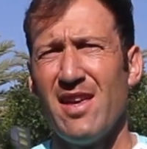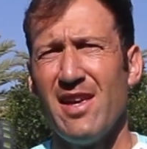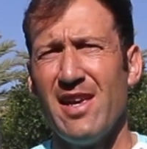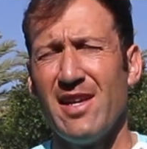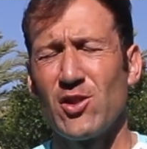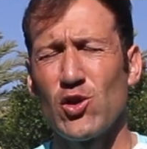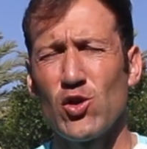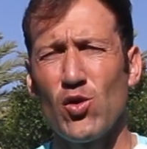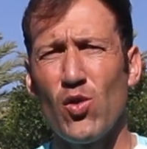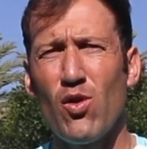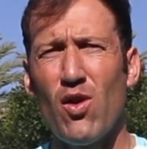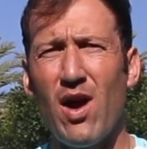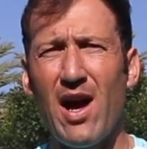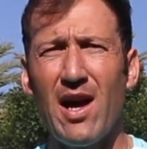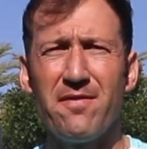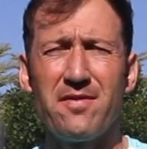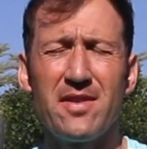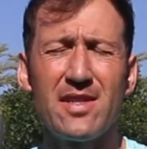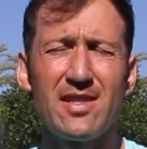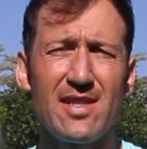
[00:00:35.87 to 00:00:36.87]
So I've
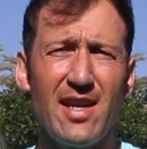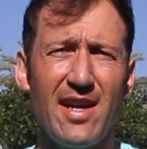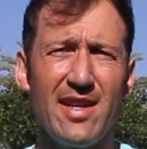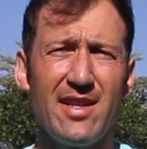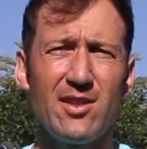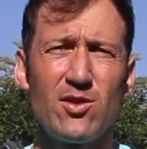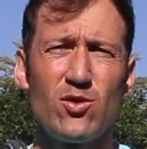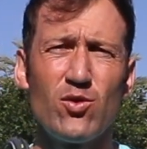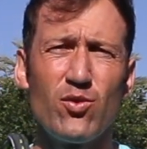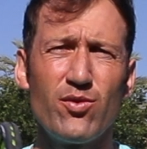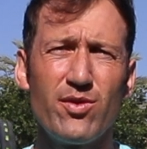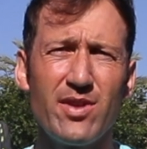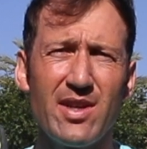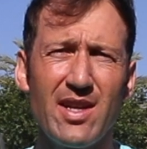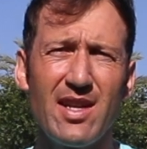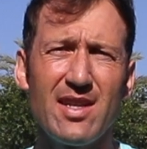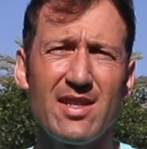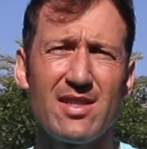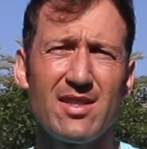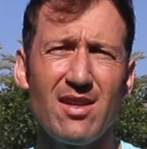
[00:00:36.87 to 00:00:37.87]
decided to
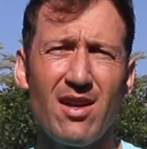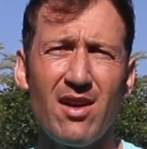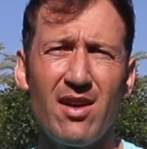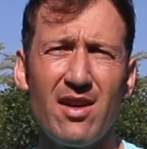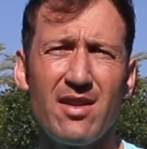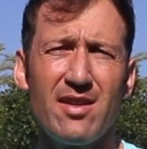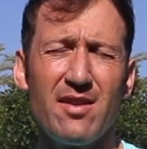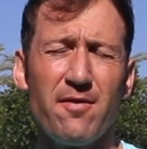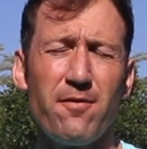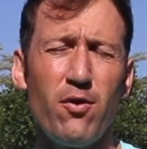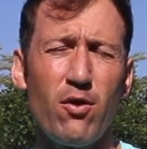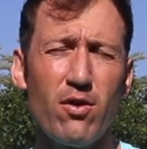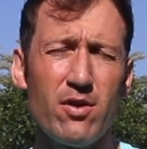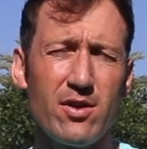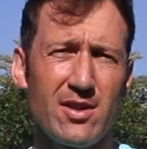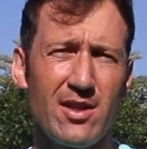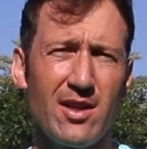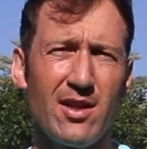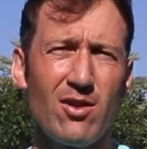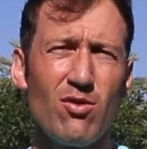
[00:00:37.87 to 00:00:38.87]
really start
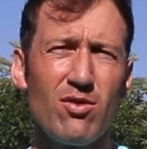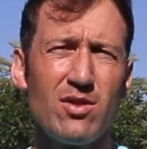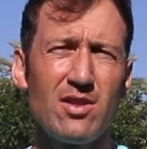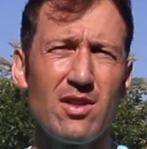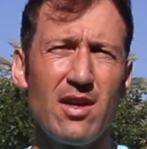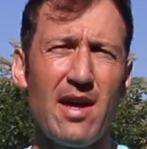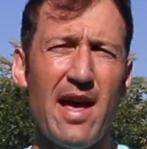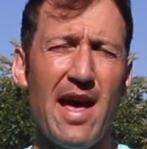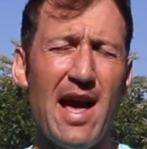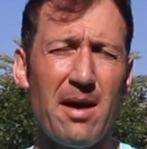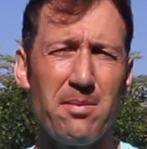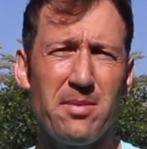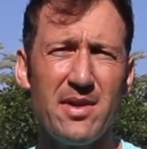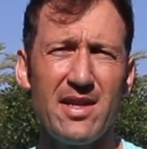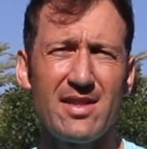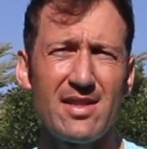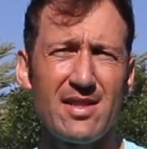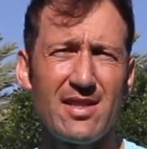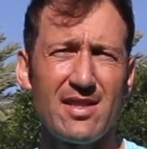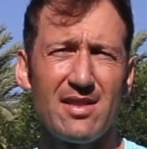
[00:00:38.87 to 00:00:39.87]
focusing on the
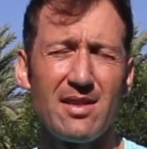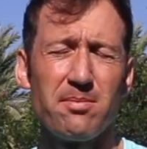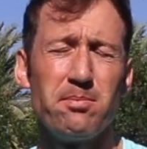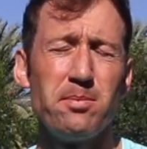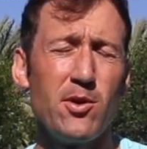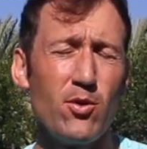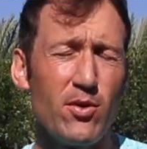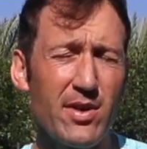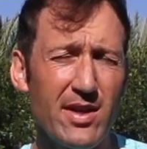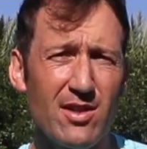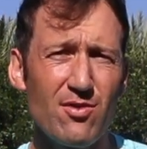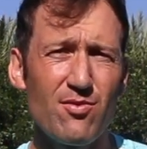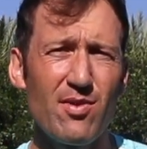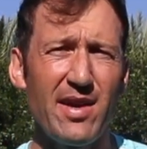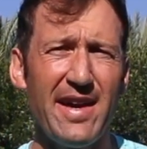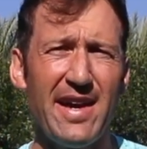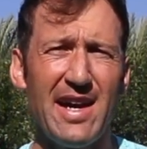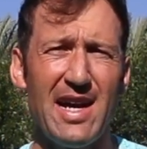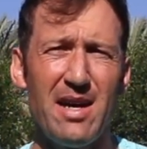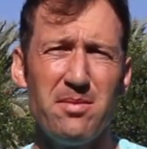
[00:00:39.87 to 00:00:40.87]
habits, building the right
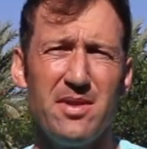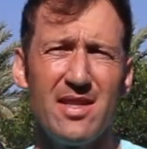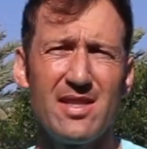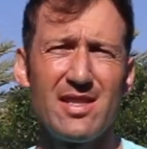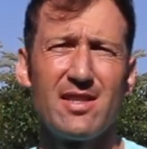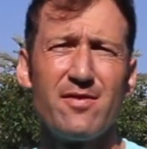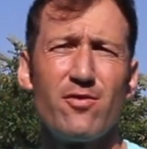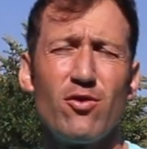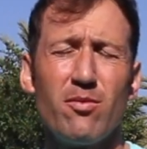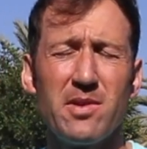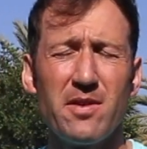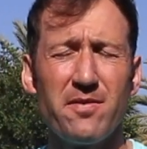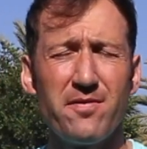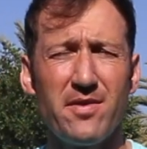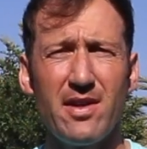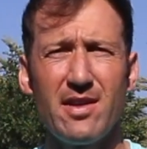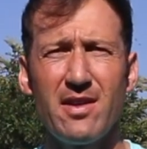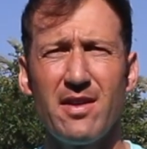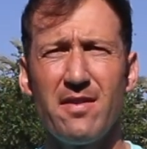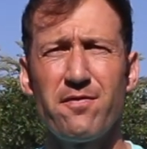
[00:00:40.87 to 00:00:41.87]
habits from the
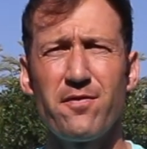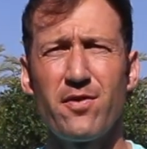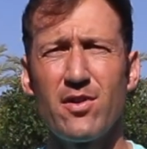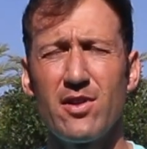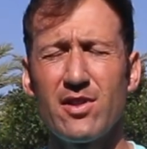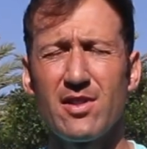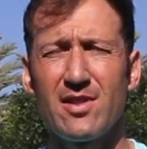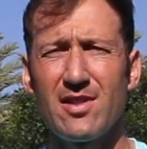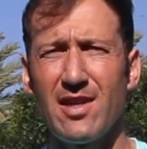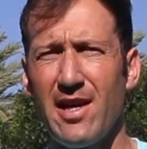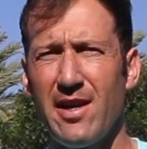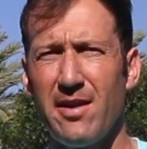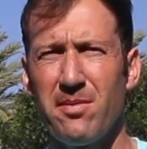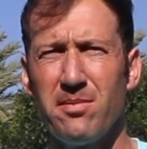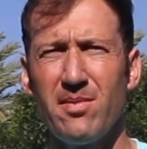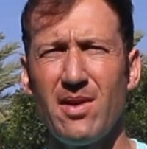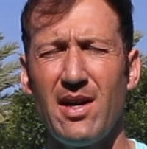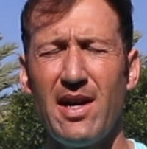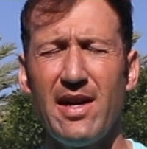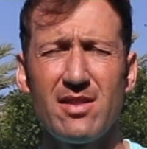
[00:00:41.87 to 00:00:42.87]
very first time
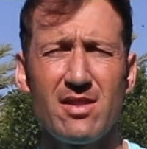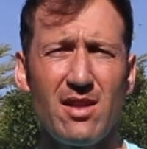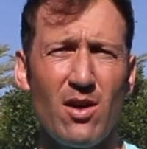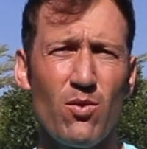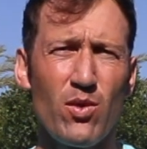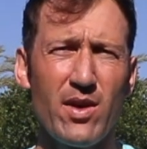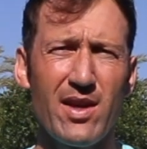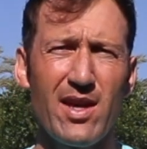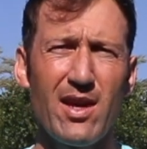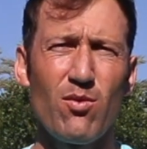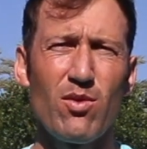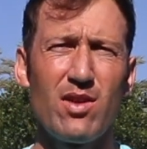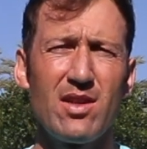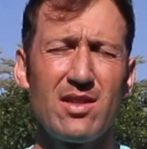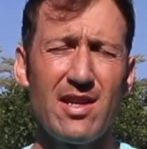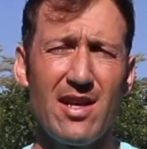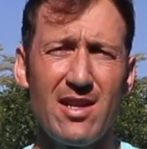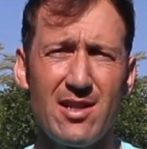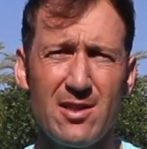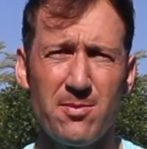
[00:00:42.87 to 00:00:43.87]
I start working with a
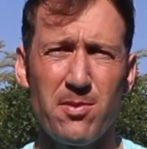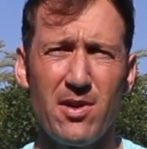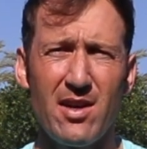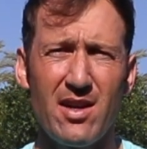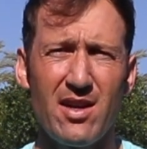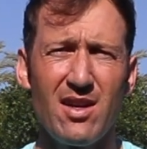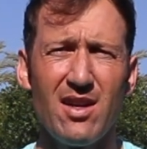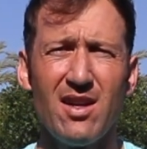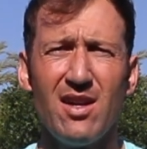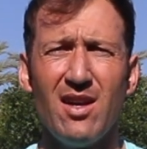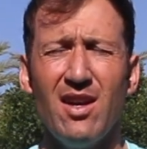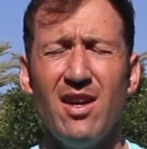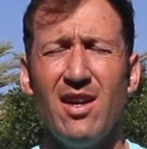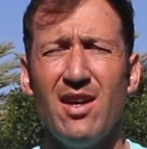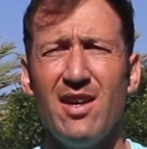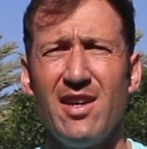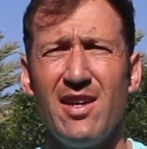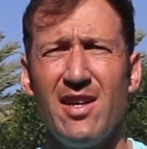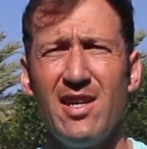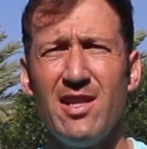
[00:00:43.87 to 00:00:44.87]
tennis player.
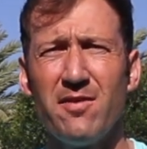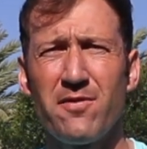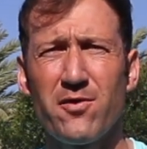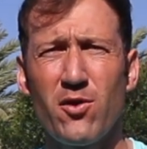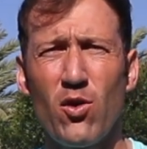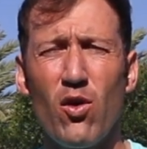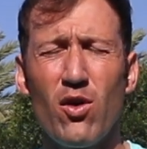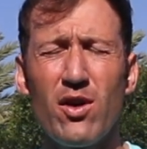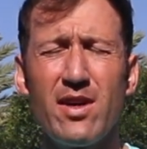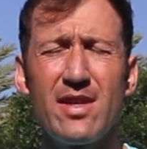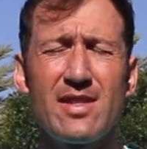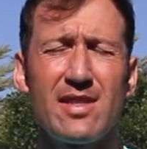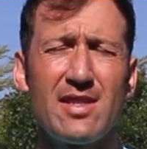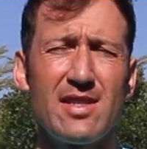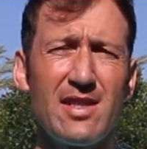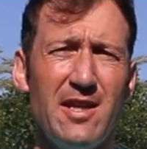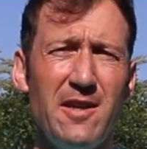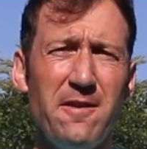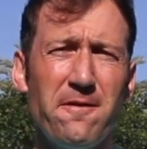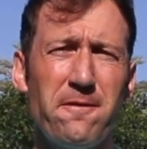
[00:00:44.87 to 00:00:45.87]
And of course,
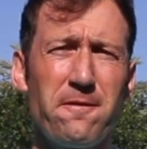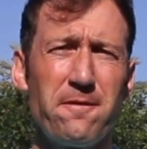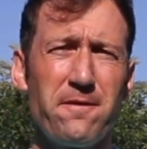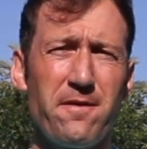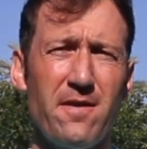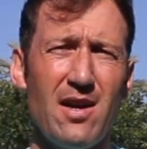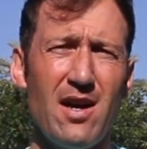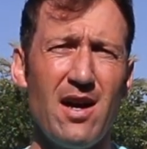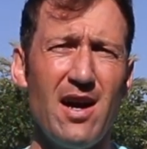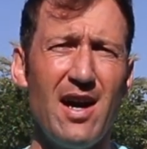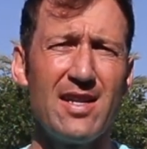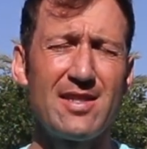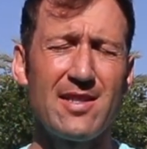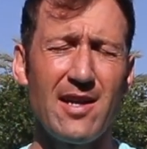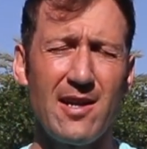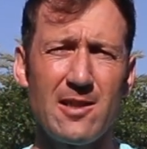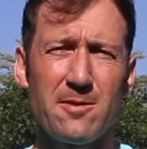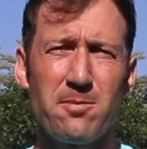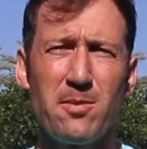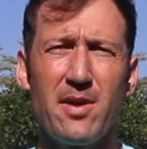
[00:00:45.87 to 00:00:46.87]
if a
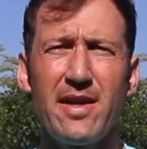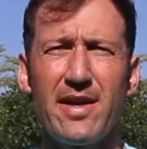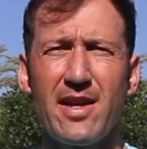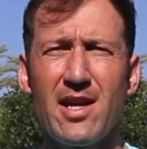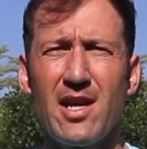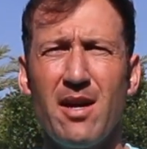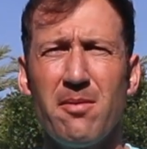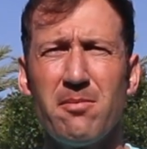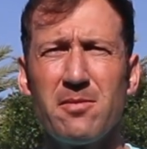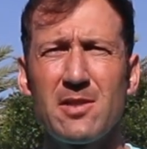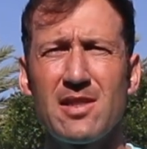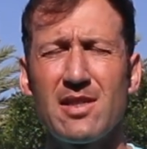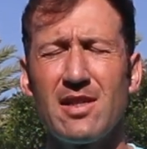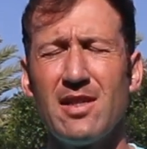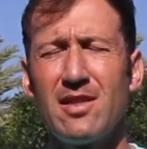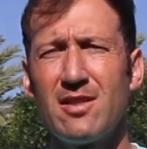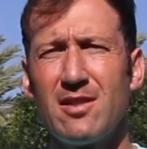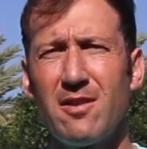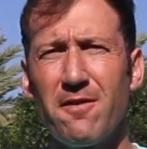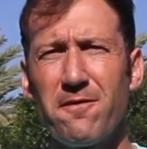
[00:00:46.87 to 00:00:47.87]
tennis player comes at
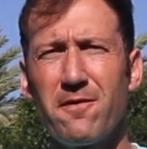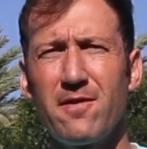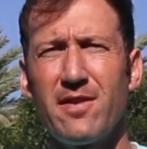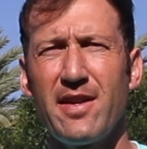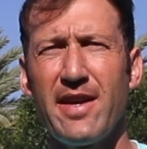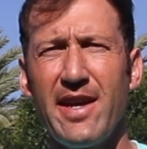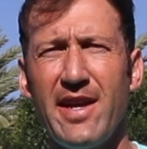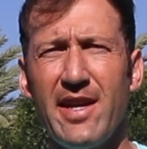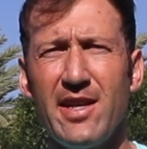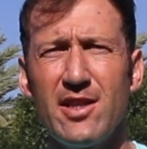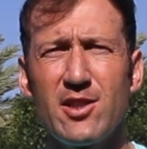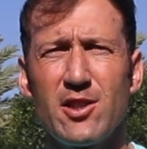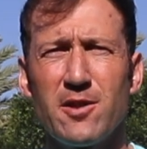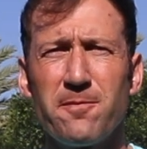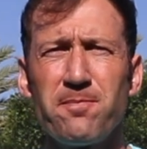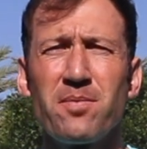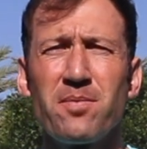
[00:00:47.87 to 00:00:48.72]
a different age,